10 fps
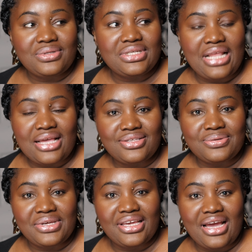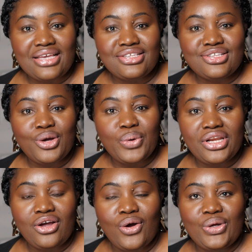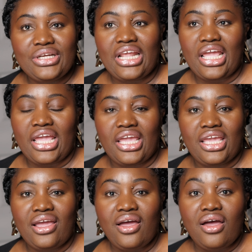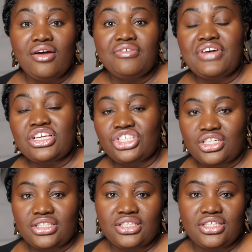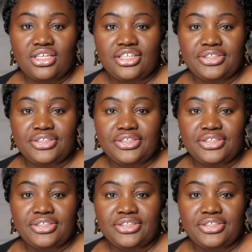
or was it last week, I saw it on a fashion